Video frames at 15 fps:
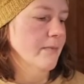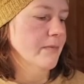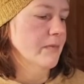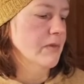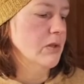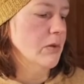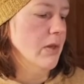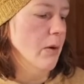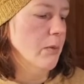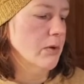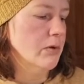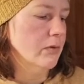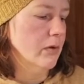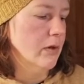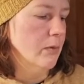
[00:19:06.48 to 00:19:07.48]
So that
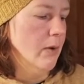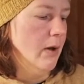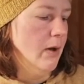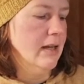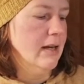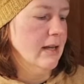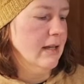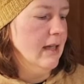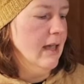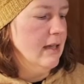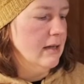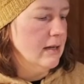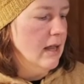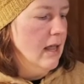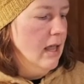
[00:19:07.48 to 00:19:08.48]
worked really well. And
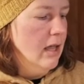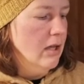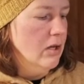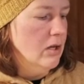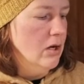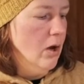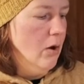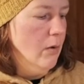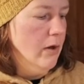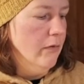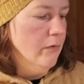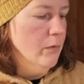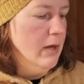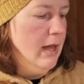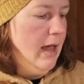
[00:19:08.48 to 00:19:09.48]
again, you know, if
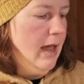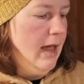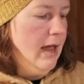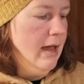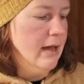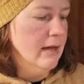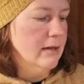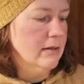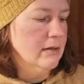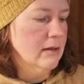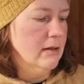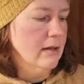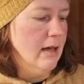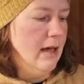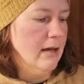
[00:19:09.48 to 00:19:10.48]
we had
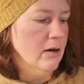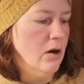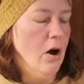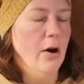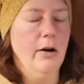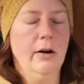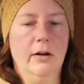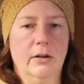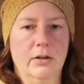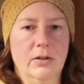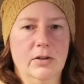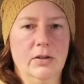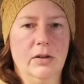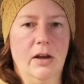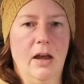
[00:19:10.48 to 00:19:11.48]
that heart